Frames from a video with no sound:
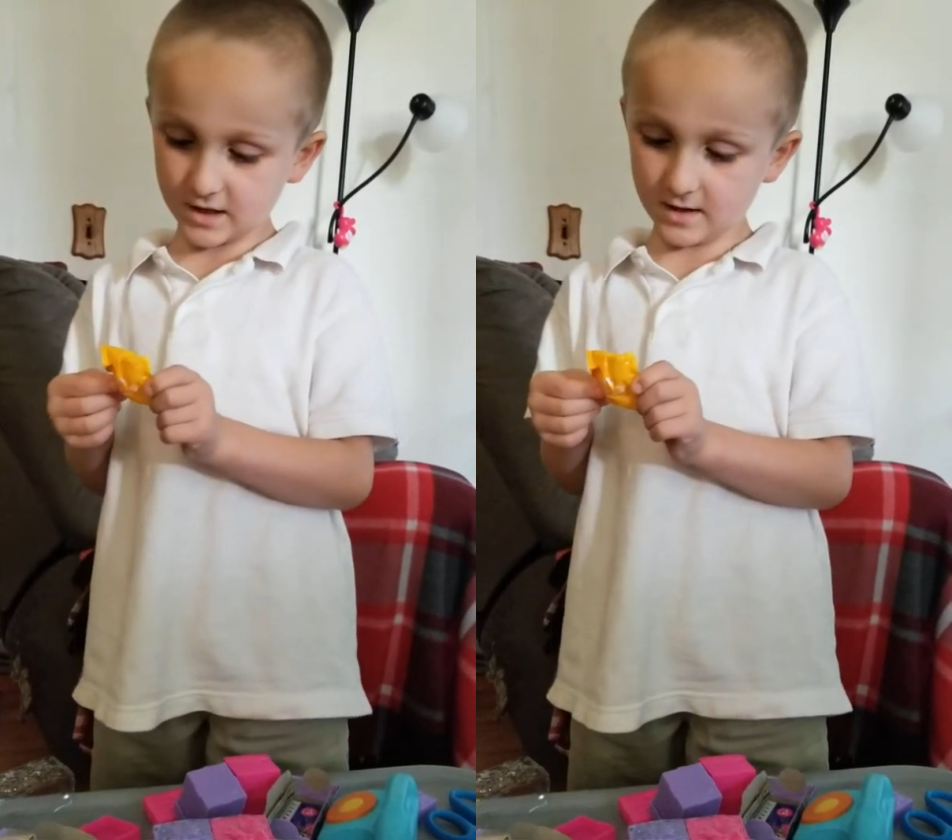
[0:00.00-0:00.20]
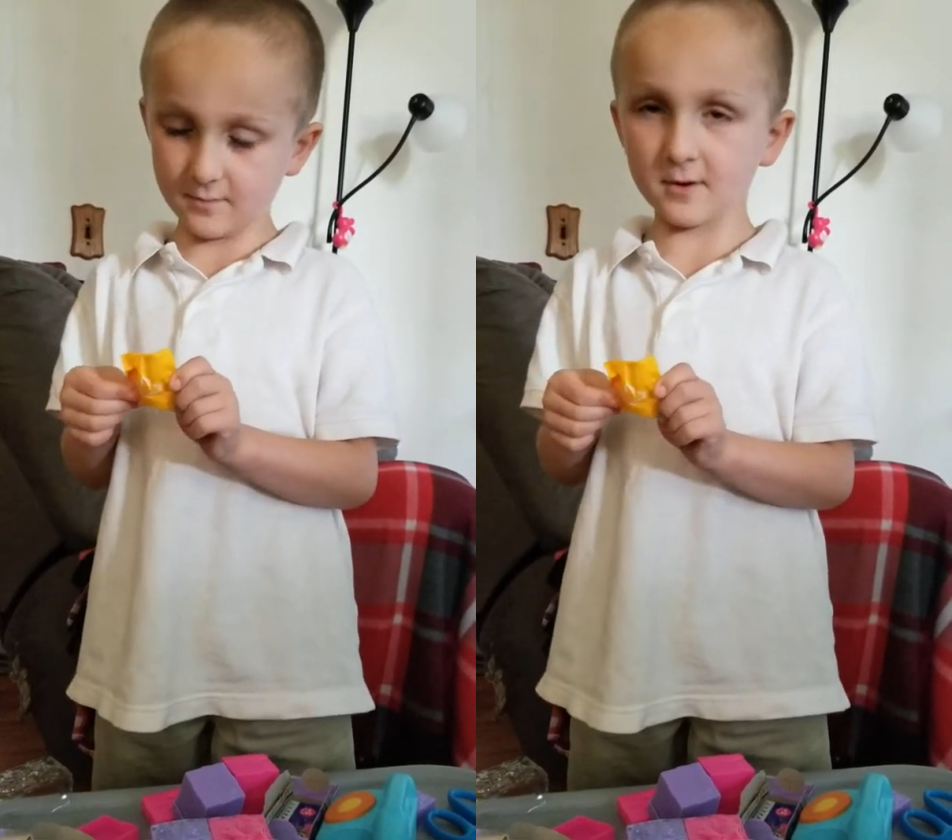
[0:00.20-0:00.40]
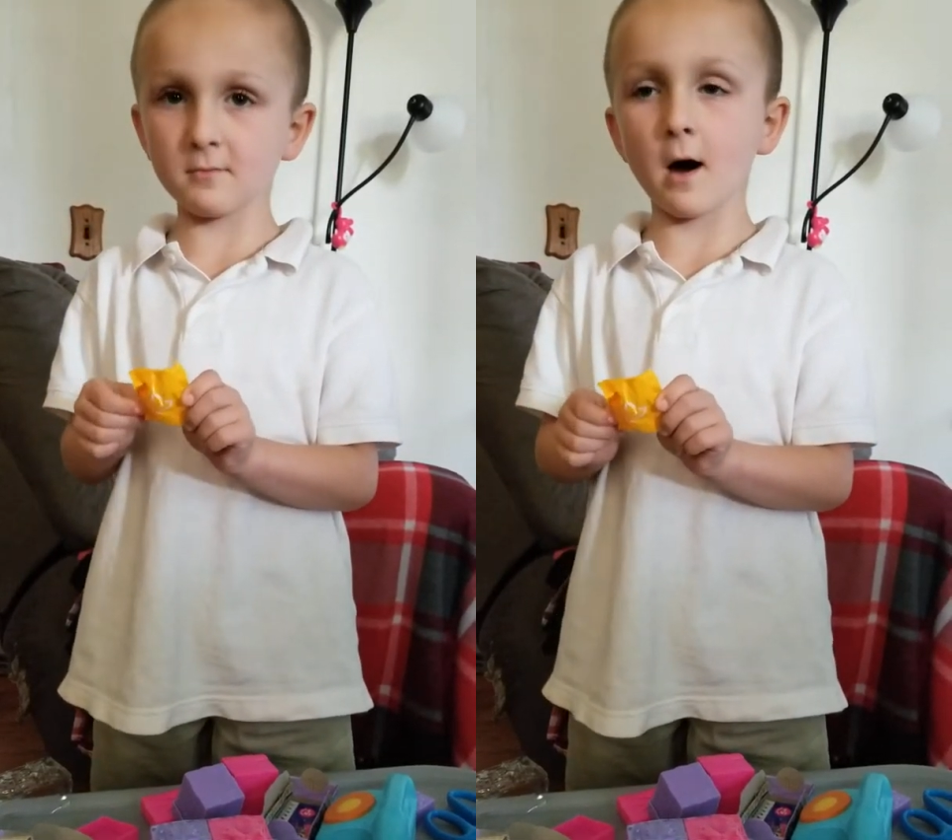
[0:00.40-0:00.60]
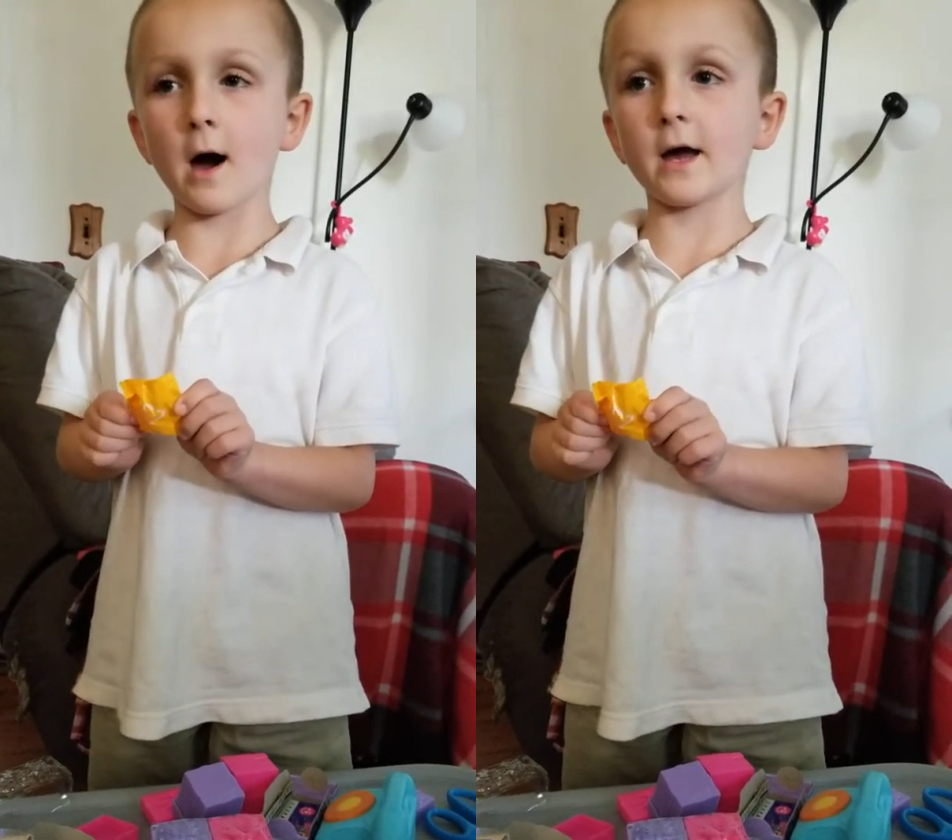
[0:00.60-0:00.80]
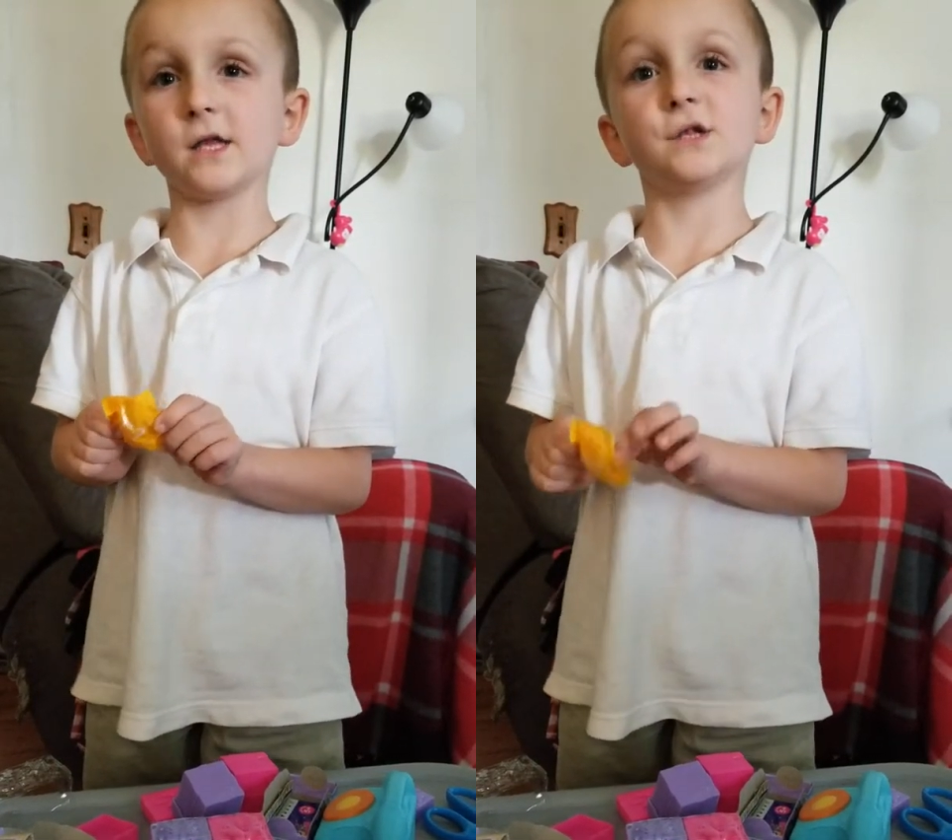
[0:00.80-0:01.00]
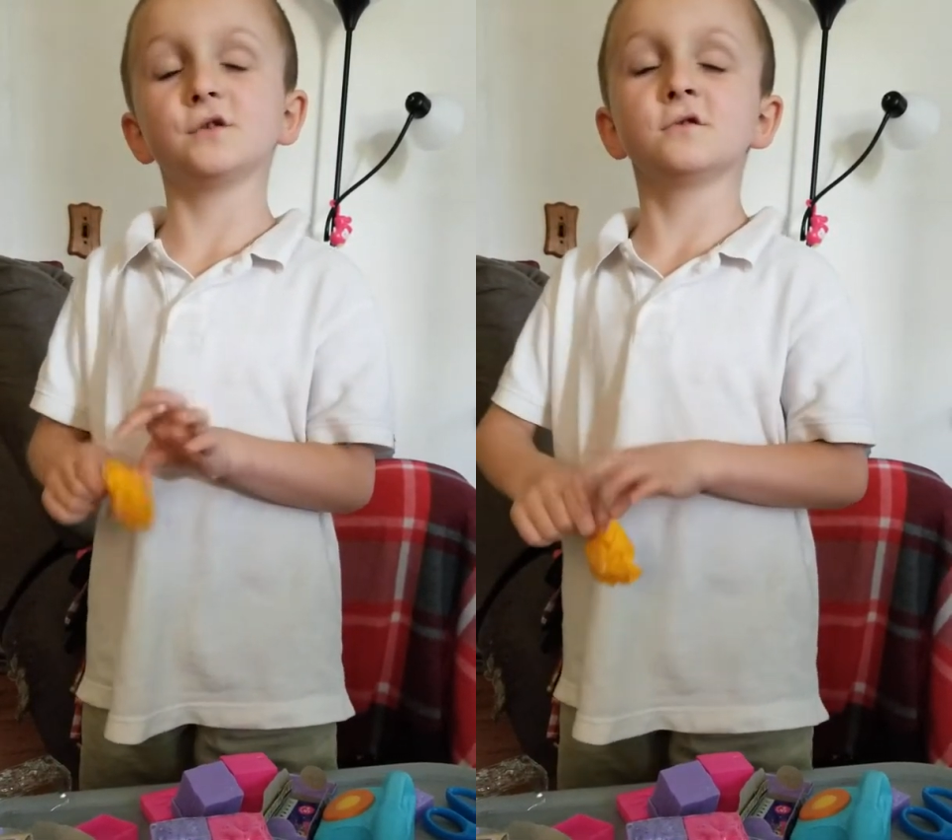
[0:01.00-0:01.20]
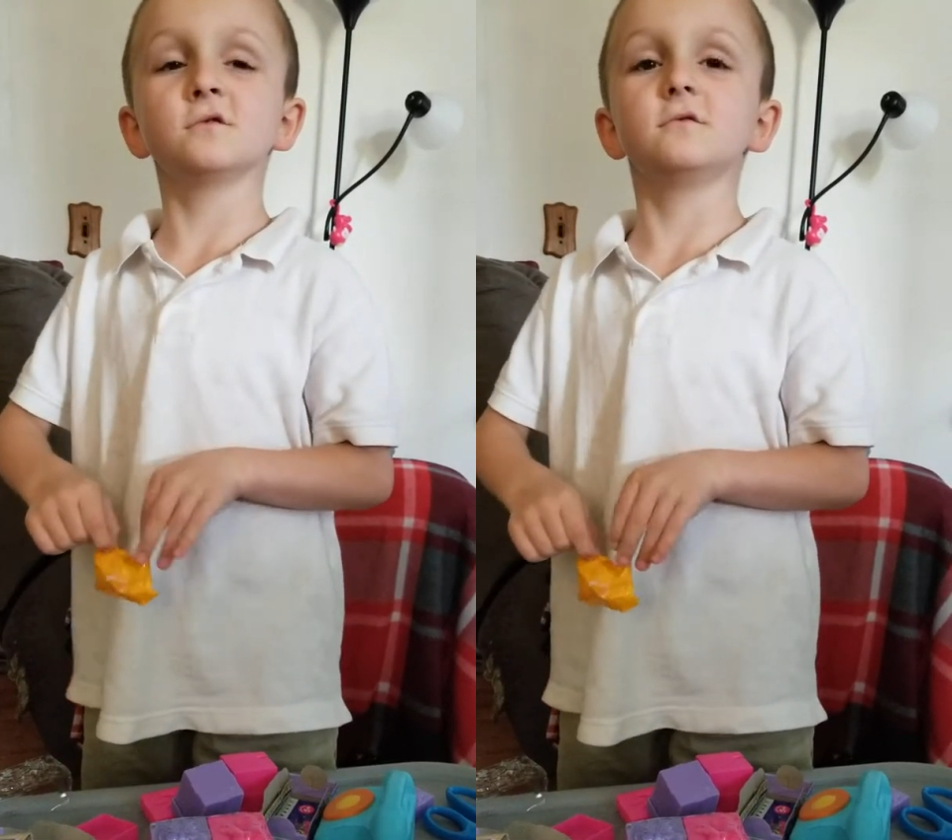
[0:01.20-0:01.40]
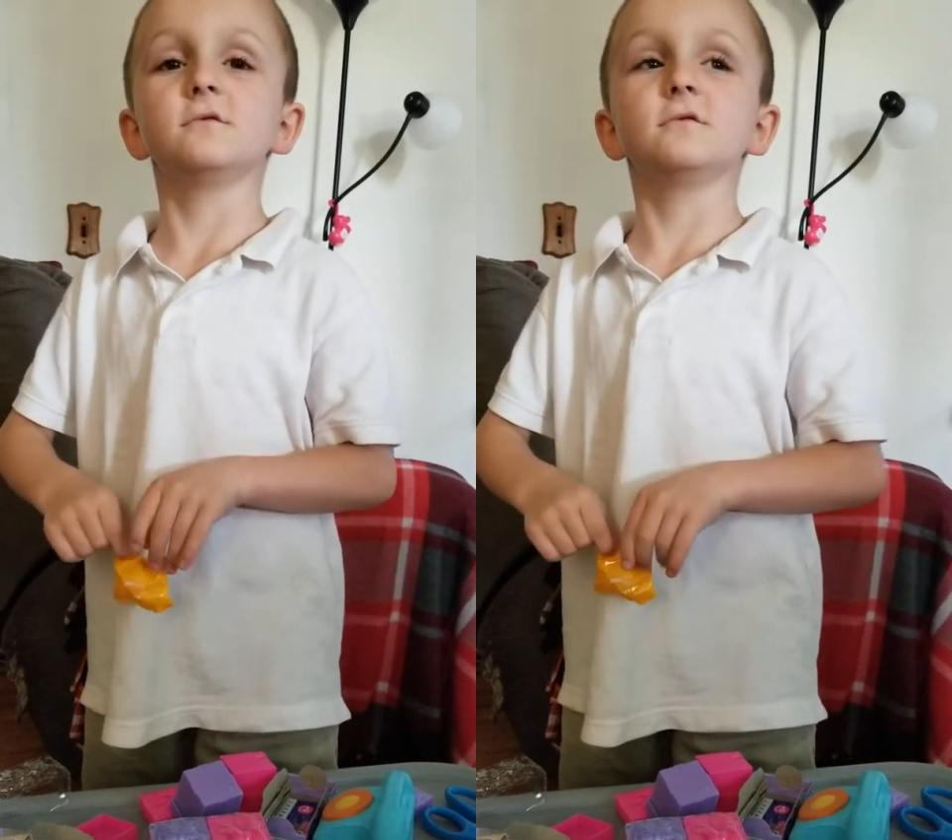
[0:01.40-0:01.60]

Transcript: keep in mind